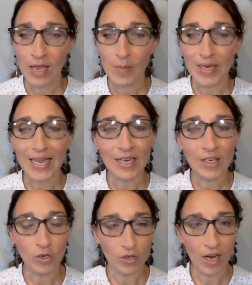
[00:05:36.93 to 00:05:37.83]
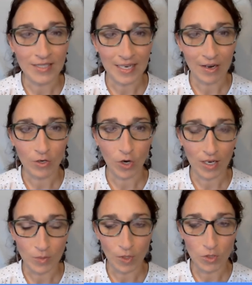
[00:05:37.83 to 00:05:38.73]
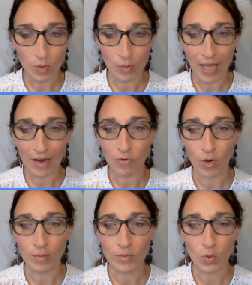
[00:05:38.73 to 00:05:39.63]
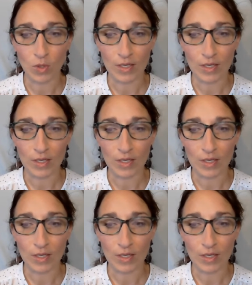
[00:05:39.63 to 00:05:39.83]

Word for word: But getting your content out across multiple platforms or